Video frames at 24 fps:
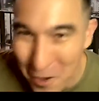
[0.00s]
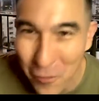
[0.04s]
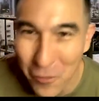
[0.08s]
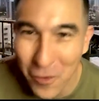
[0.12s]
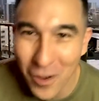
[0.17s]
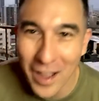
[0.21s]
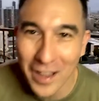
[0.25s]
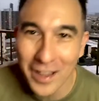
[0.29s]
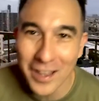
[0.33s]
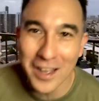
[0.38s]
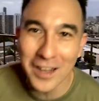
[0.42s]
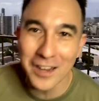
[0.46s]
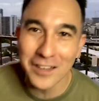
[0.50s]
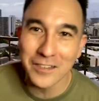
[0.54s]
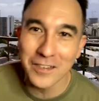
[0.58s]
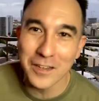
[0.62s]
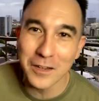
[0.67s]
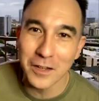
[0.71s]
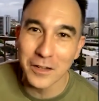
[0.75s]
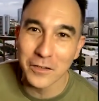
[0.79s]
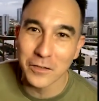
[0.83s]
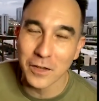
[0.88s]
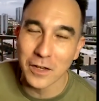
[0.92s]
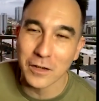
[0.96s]
Well, I gotta say,
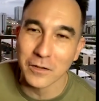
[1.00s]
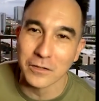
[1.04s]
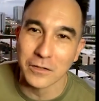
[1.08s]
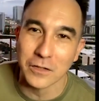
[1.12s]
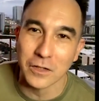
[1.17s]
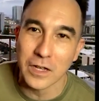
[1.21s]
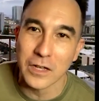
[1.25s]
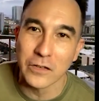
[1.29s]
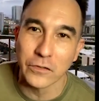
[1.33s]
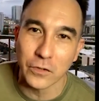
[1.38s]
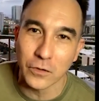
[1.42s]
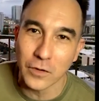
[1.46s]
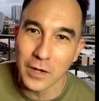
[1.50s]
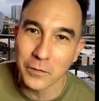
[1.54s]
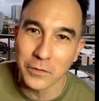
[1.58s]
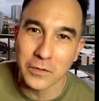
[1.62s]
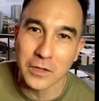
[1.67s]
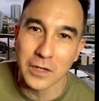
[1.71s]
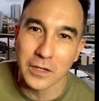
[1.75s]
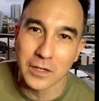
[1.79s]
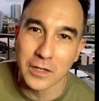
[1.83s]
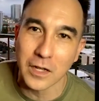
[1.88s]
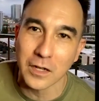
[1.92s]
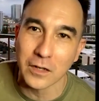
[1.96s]
because Instagram's
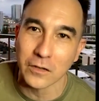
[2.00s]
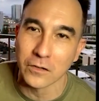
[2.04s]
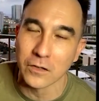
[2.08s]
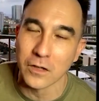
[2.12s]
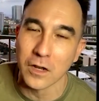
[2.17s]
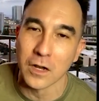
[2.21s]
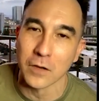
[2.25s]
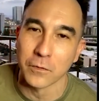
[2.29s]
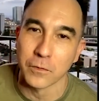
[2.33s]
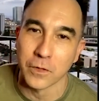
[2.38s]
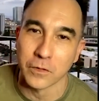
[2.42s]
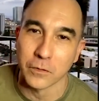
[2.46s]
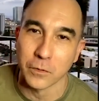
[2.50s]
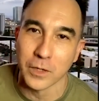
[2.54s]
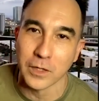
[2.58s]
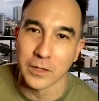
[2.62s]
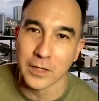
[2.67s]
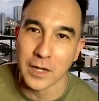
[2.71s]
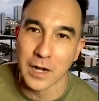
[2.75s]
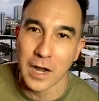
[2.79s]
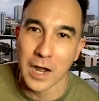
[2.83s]
gonna kick us off because we got